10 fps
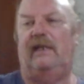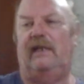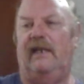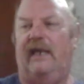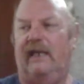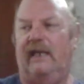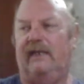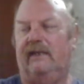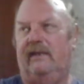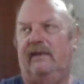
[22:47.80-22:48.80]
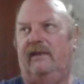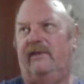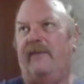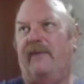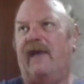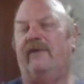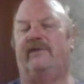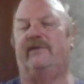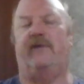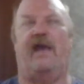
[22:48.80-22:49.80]
and the
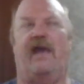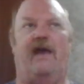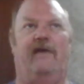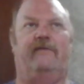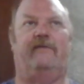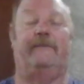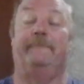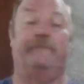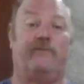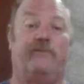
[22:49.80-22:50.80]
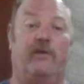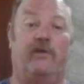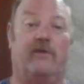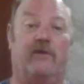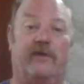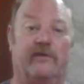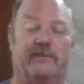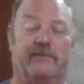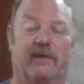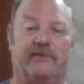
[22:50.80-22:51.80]
batteries we have wouldn't run
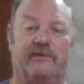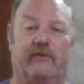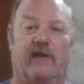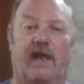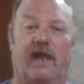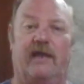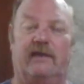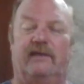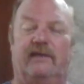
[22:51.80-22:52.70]
those pumps overnight.